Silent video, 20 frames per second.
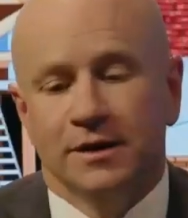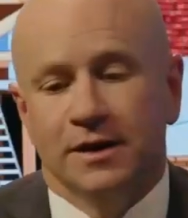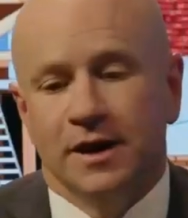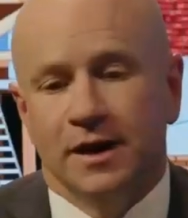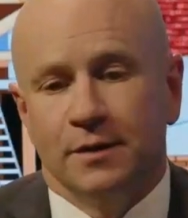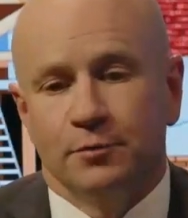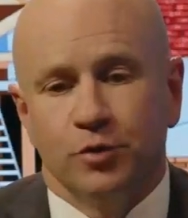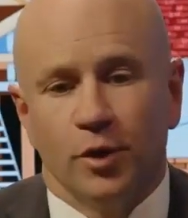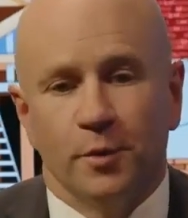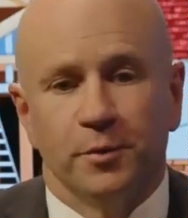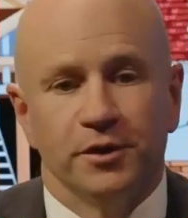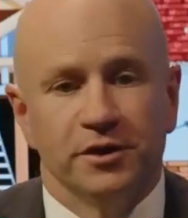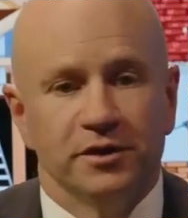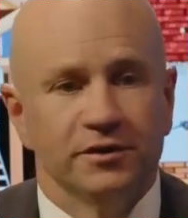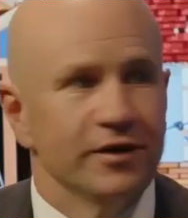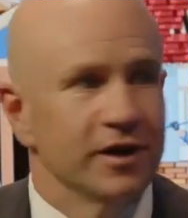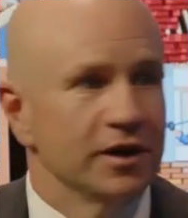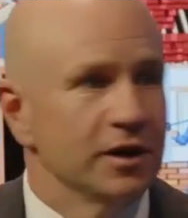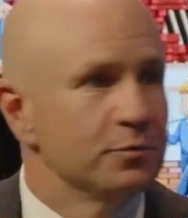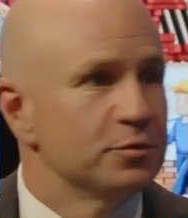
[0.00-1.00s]
property
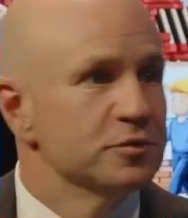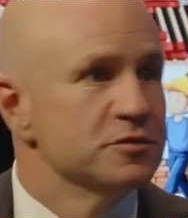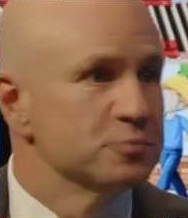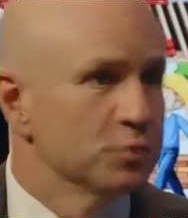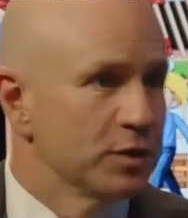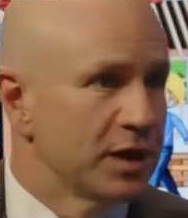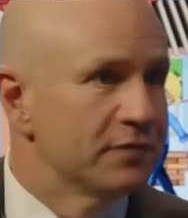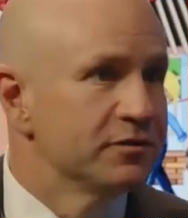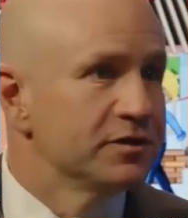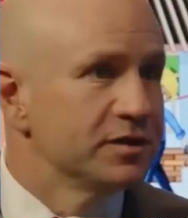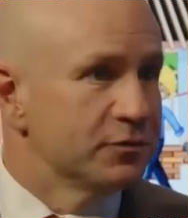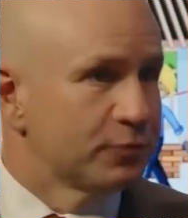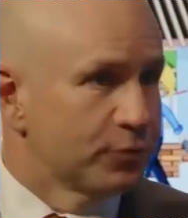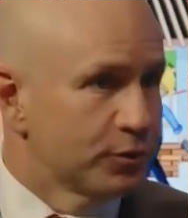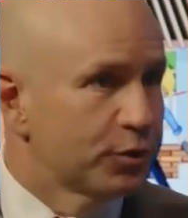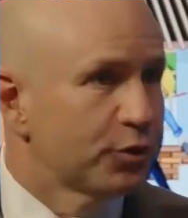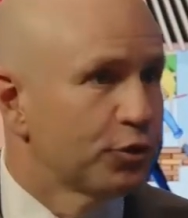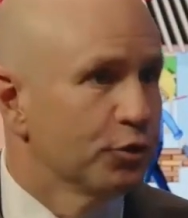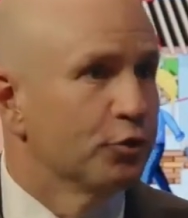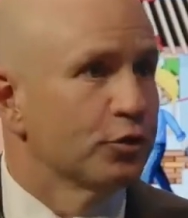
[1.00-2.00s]
developers will have a
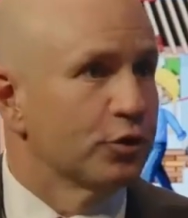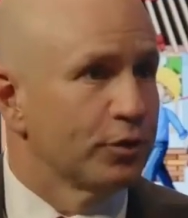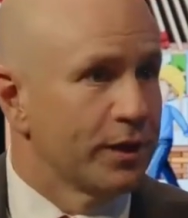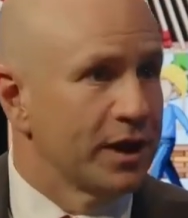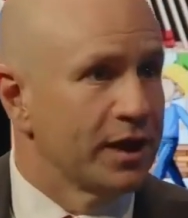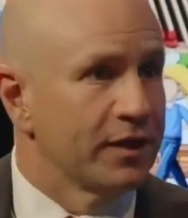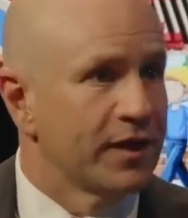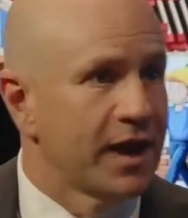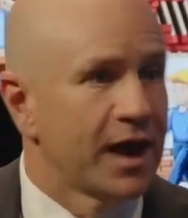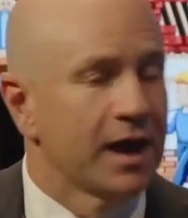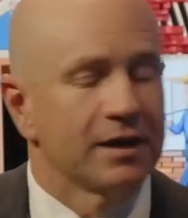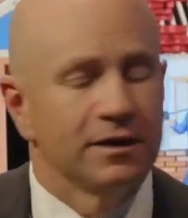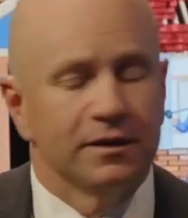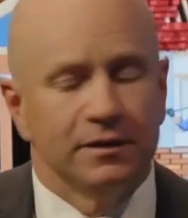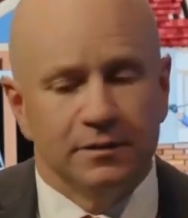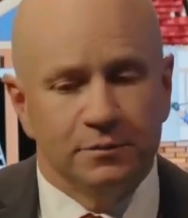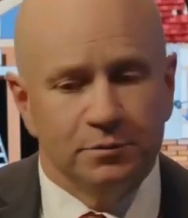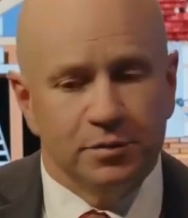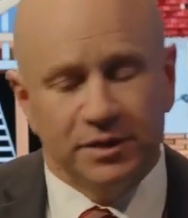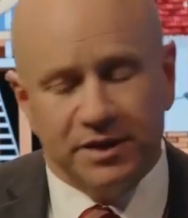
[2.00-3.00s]
different thought around
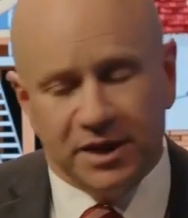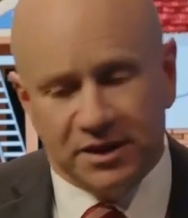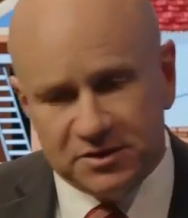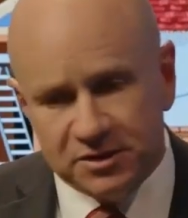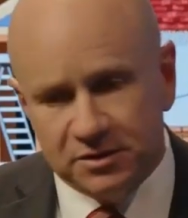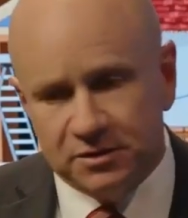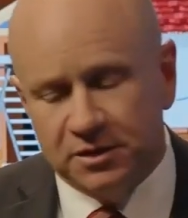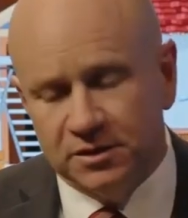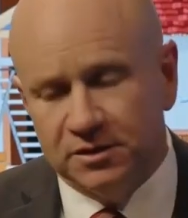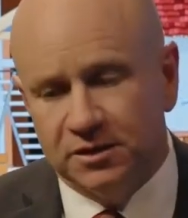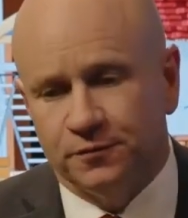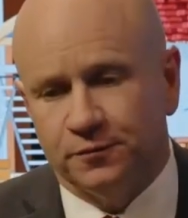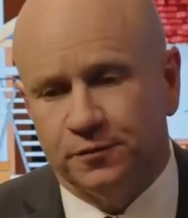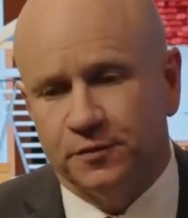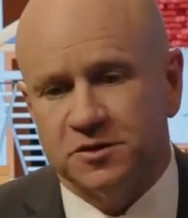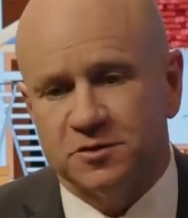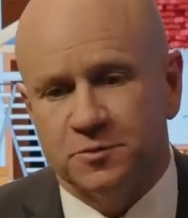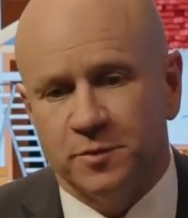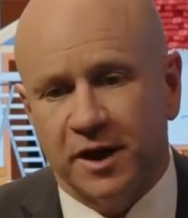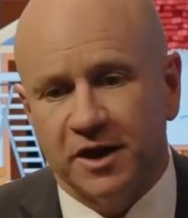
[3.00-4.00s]
that, but that's a
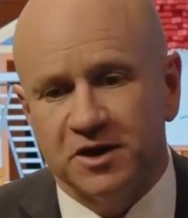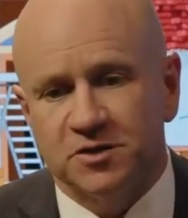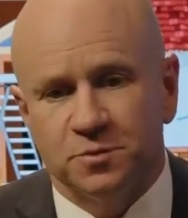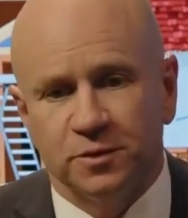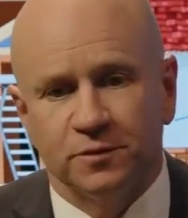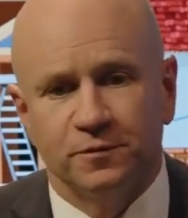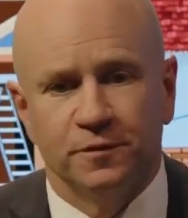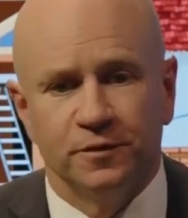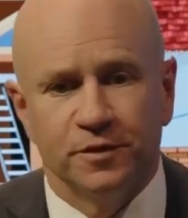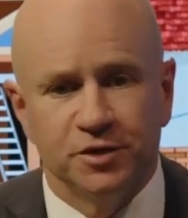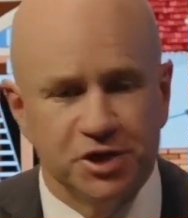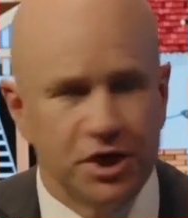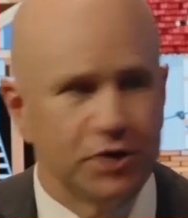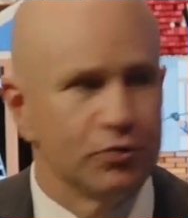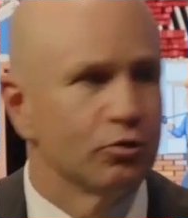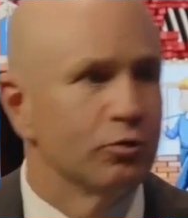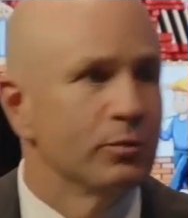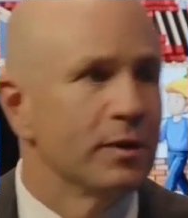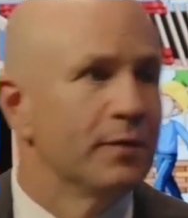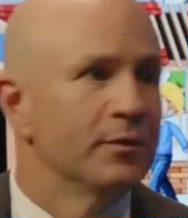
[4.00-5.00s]
different space. But for the
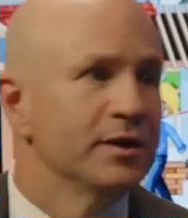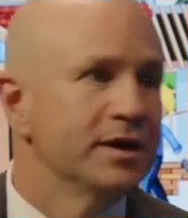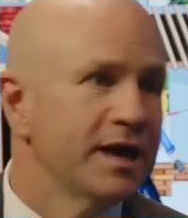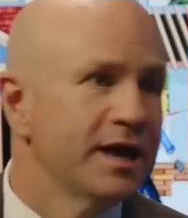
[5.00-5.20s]
general mum and